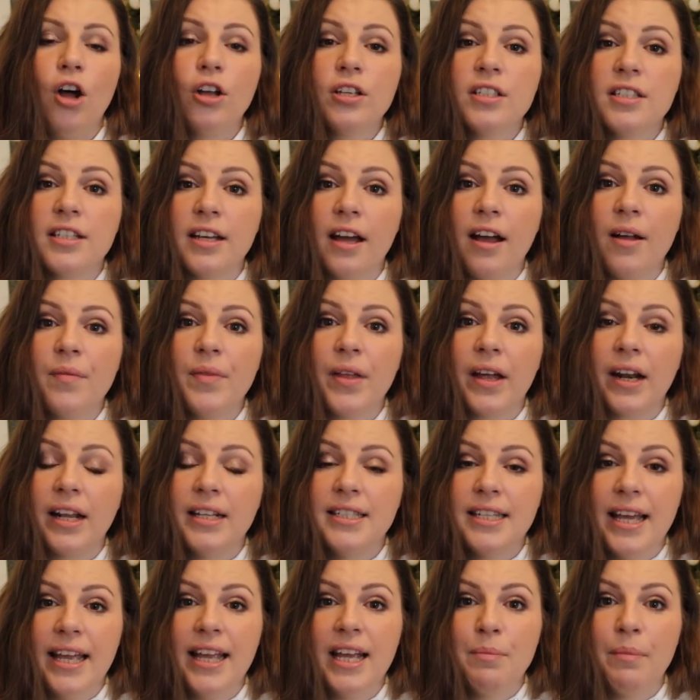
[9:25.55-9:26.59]
Costa and
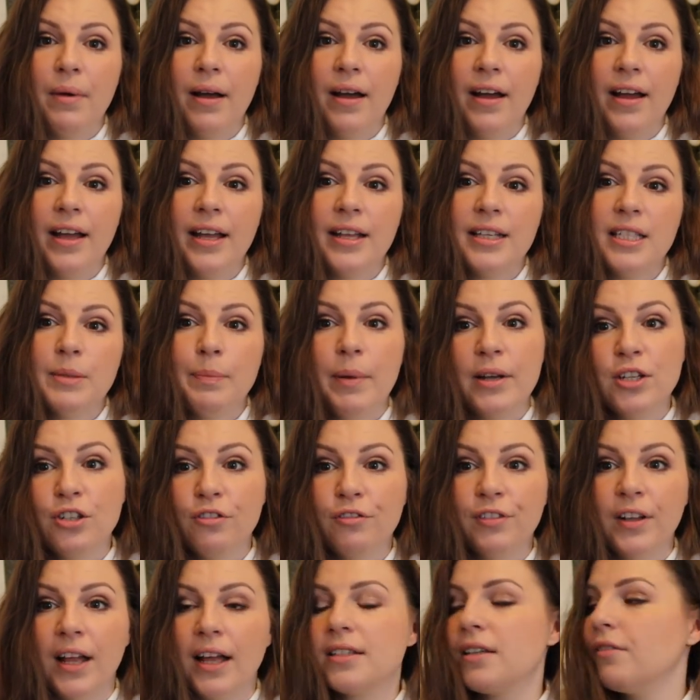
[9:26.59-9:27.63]
I'd taken my special
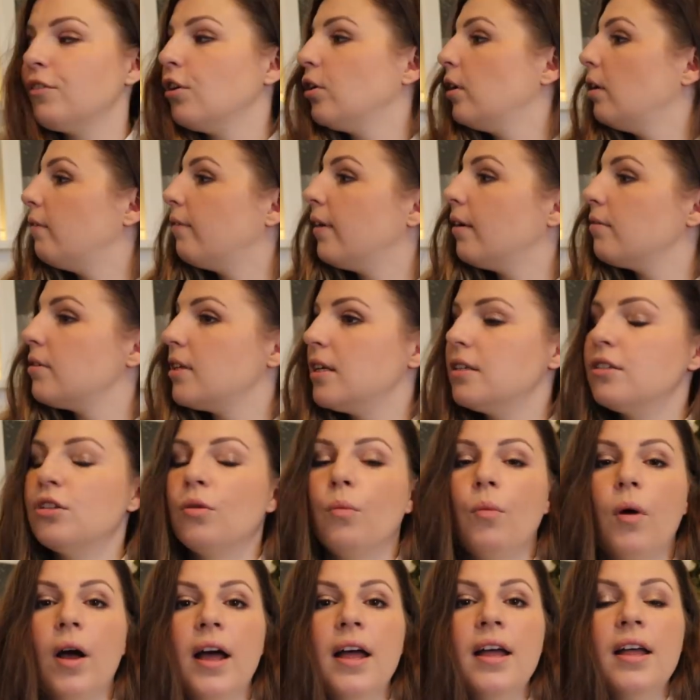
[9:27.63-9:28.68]
flask, I've got it around here
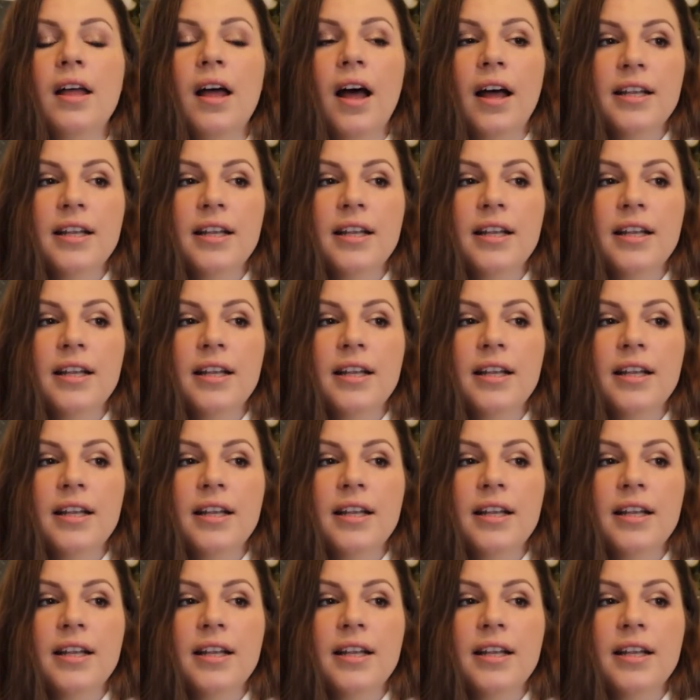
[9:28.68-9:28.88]
somewhere,